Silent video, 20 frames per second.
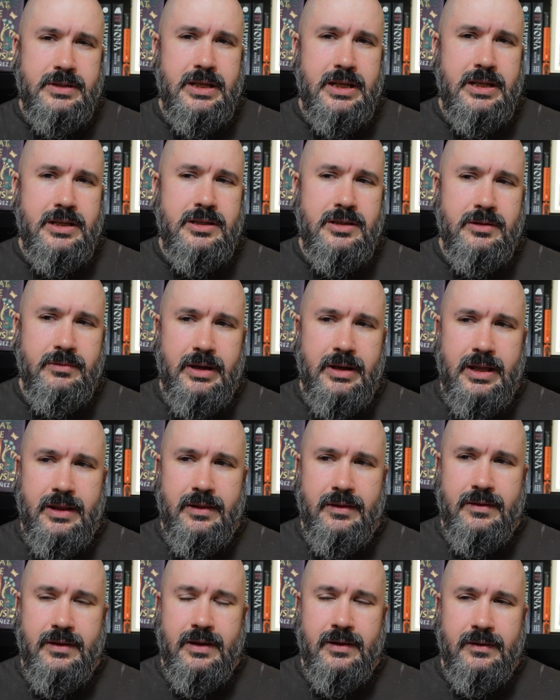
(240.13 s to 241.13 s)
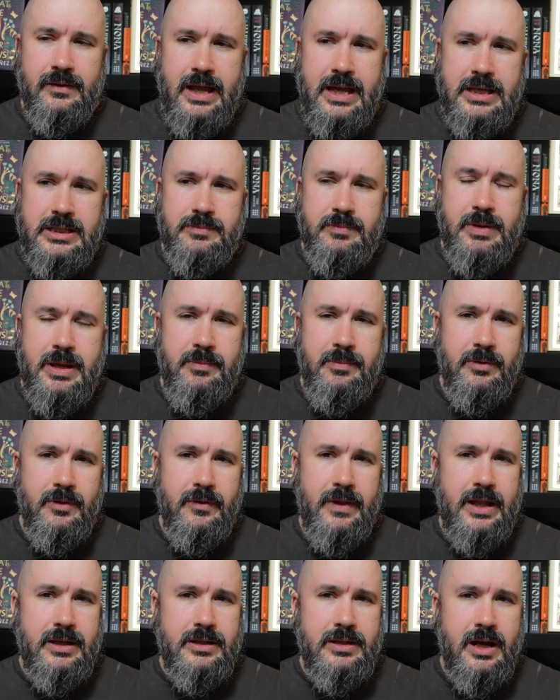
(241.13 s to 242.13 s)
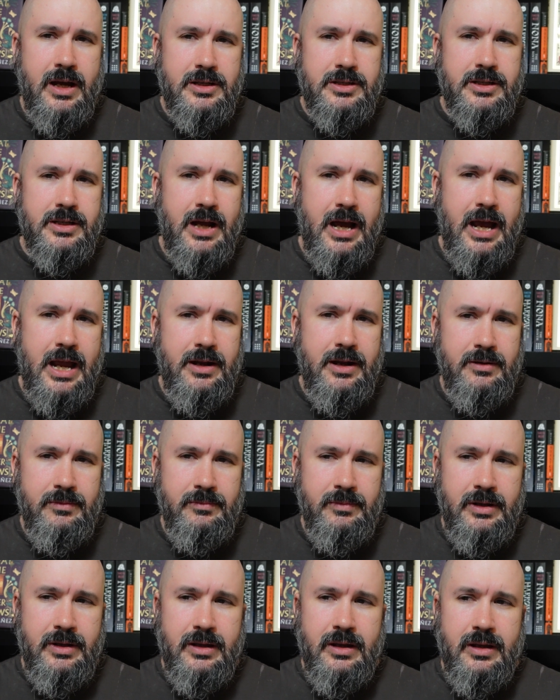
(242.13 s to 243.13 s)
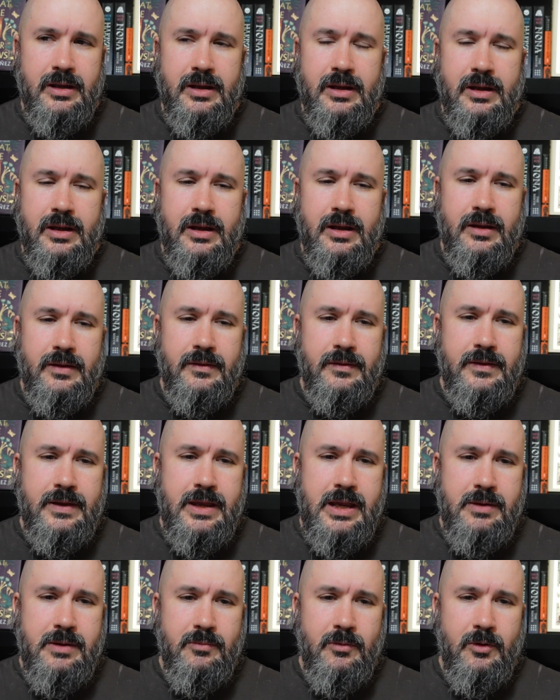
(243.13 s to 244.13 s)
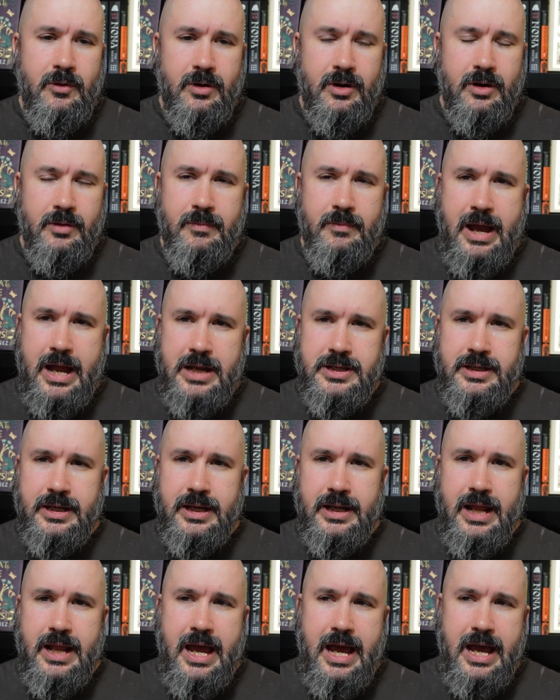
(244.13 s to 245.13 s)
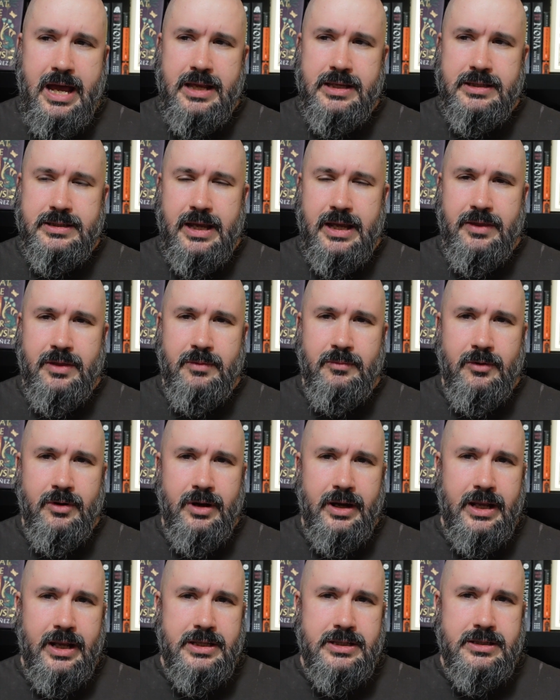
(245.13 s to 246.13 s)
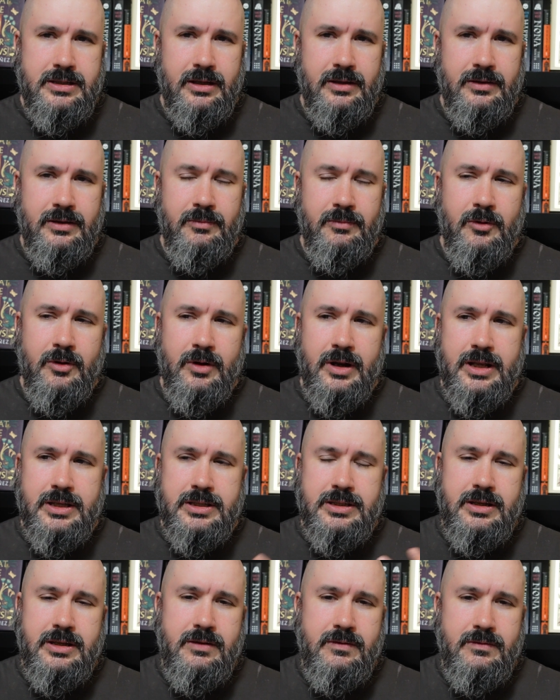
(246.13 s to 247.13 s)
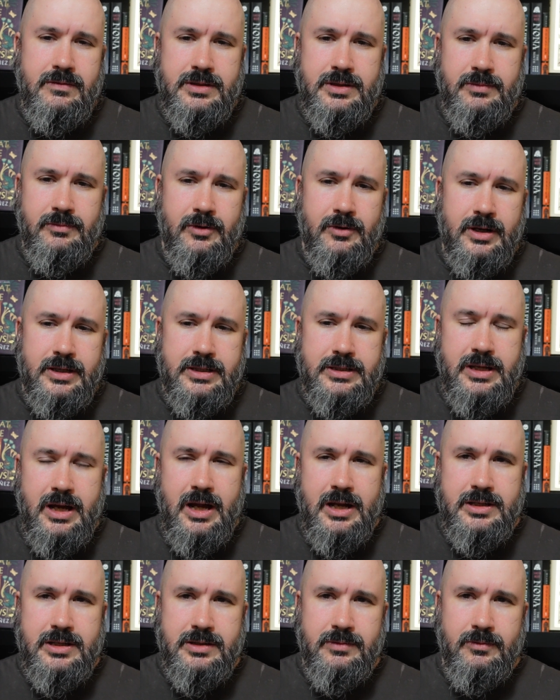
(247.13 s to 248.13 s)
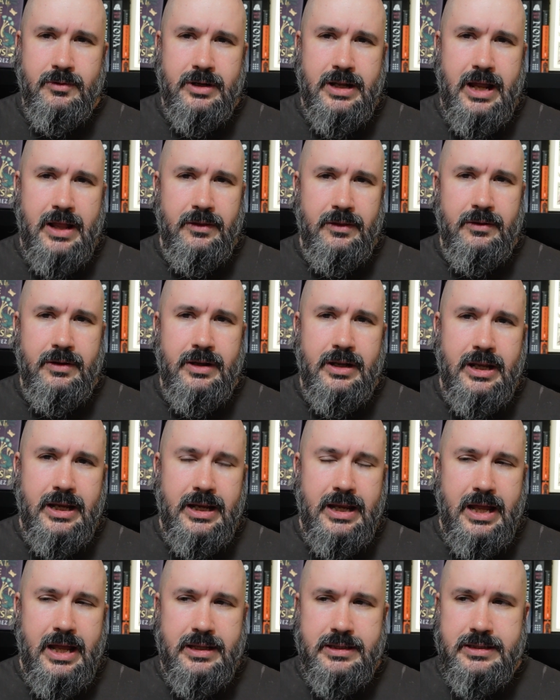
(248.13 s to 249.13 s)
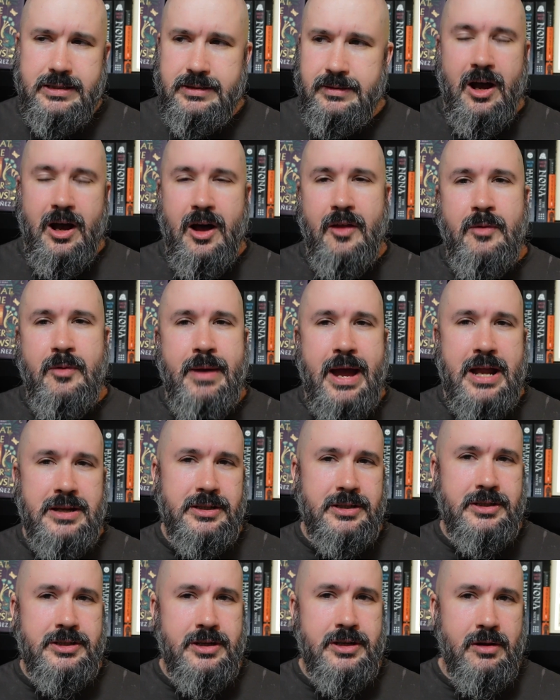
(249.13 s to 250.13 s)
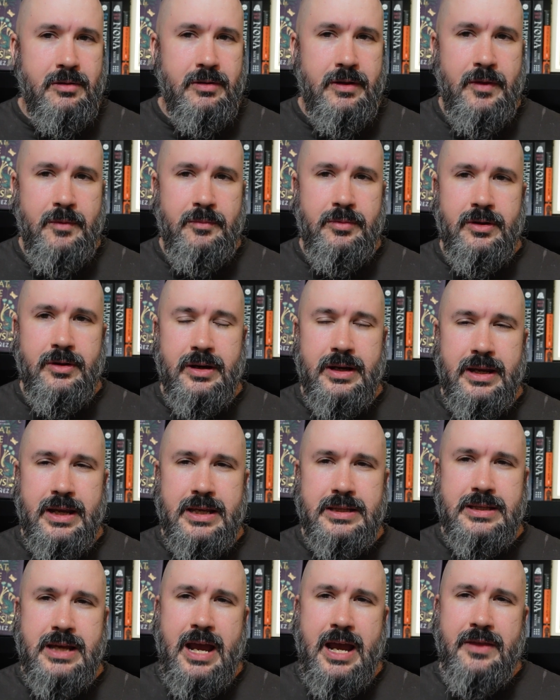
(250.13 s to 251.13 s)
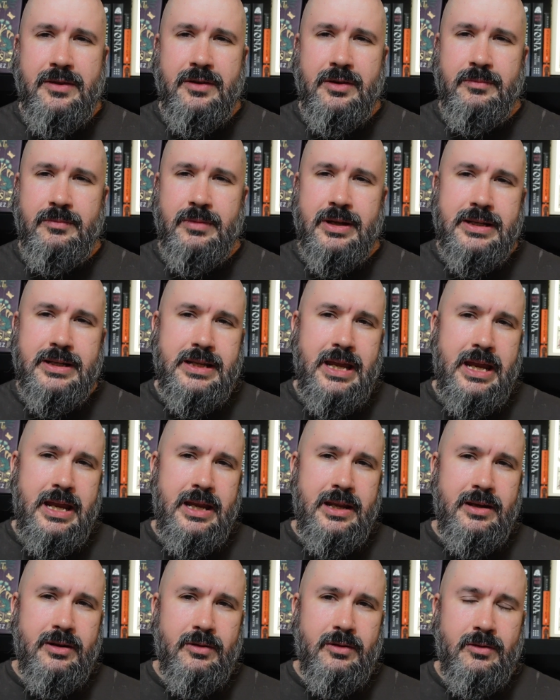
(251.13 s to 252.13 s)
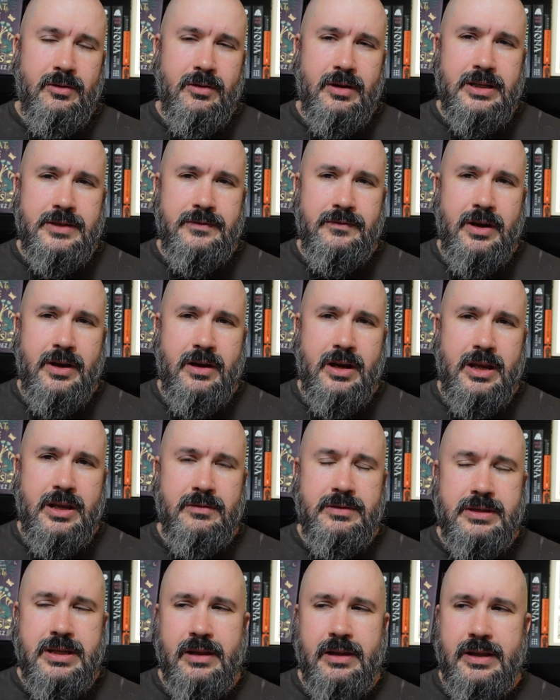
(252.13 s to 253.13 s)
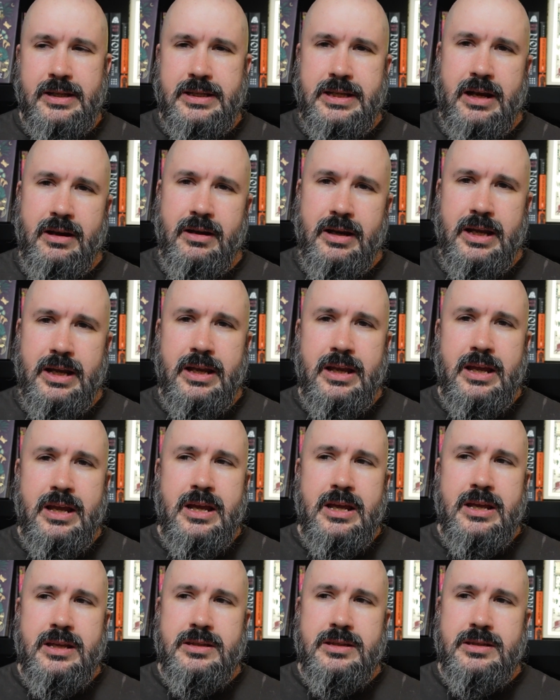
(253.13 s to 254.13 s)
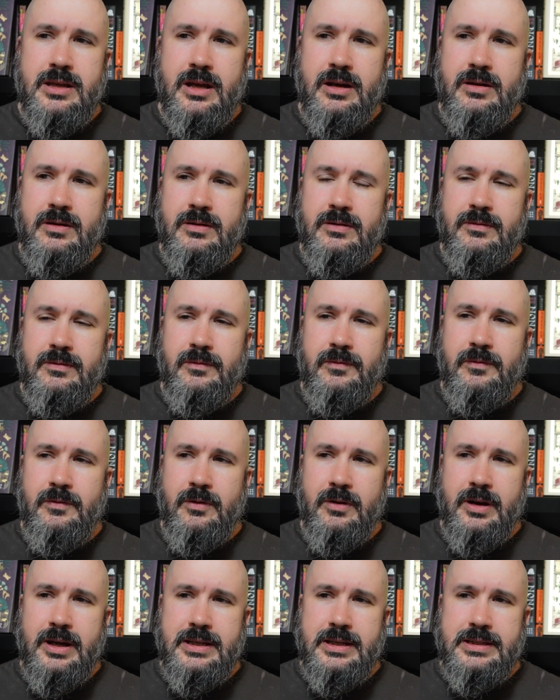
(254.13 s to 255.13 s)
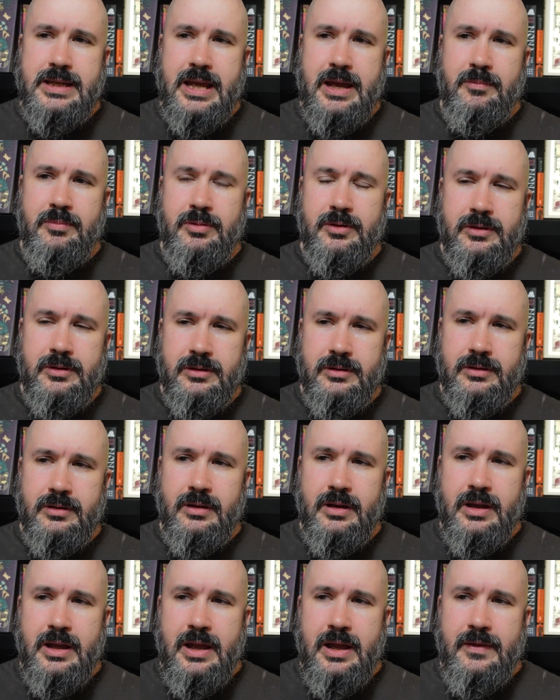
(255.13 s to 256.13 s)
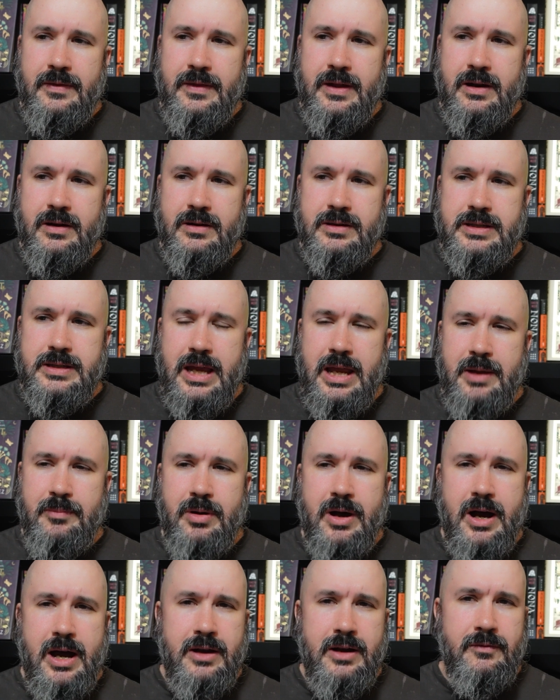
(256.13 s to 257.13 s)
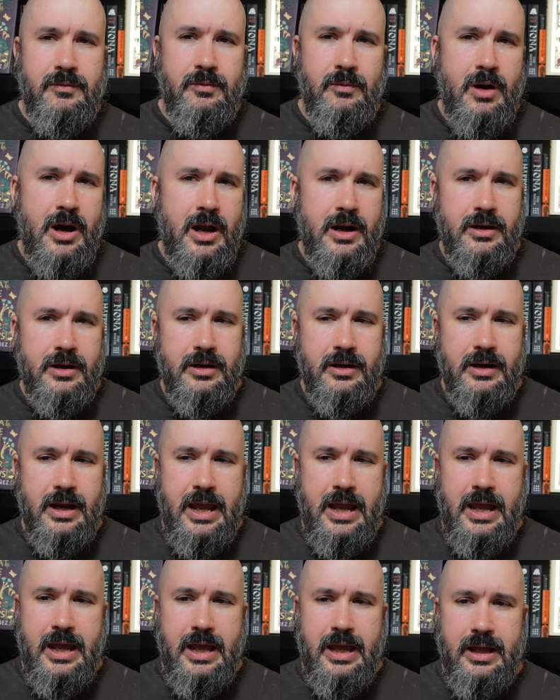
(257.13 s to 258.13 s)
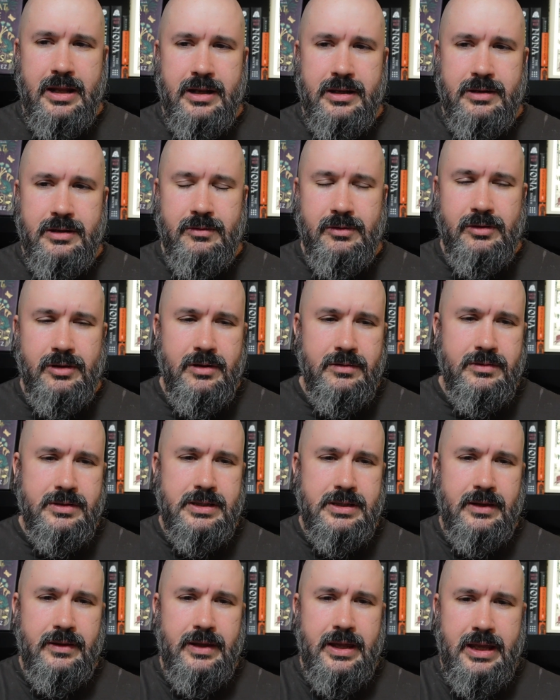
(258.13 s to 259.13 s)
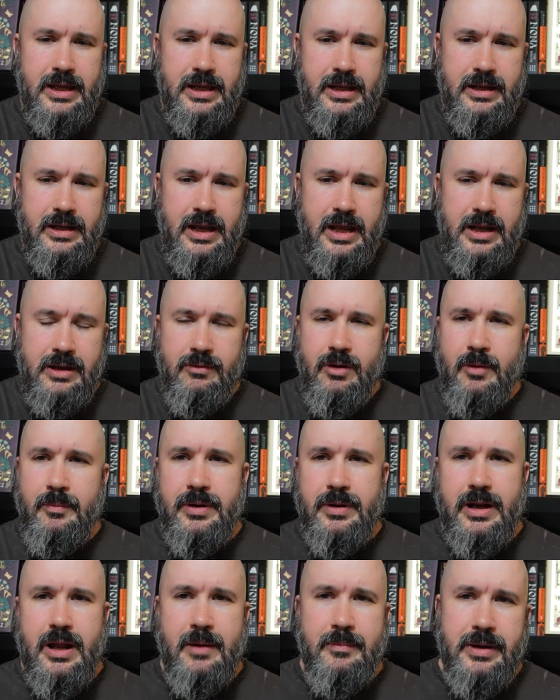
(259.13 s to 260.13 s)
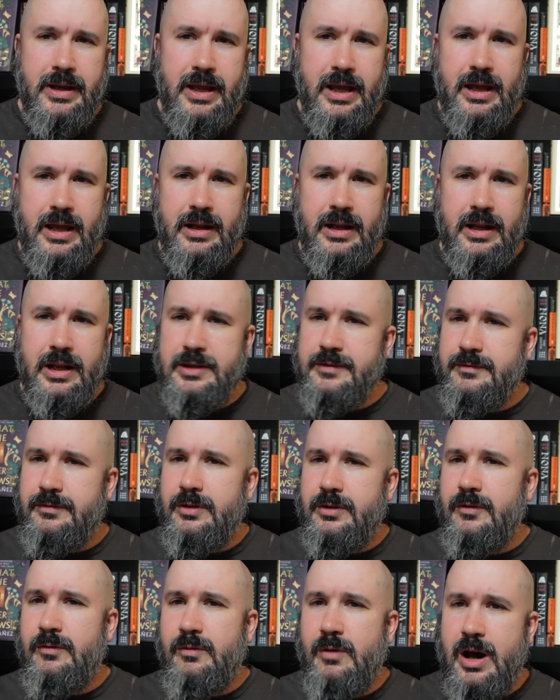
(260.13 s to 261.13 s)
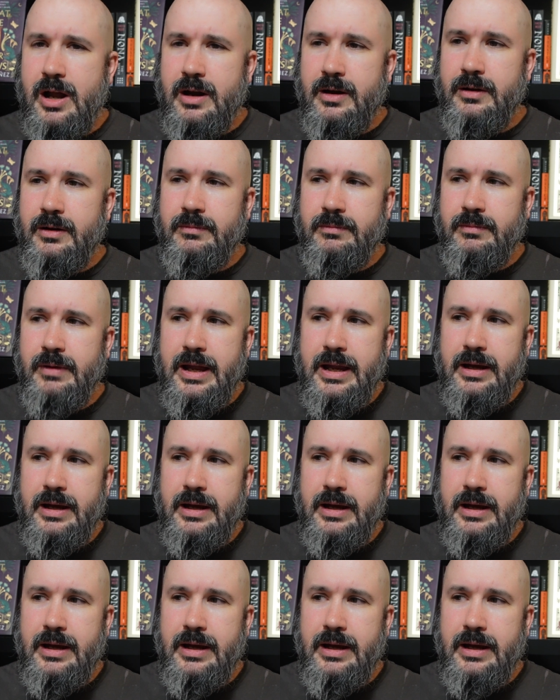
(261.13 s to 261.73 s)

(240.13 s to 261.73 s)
into it, the less people that touch an item, the more magic it has. The more it is used, the more it's touched, the more diluted it gets. All the magic shown in the book is either mundane or it's very utilitarian. So, for example, there's a pot of water and you close the lid and you open it up again and it's full of water.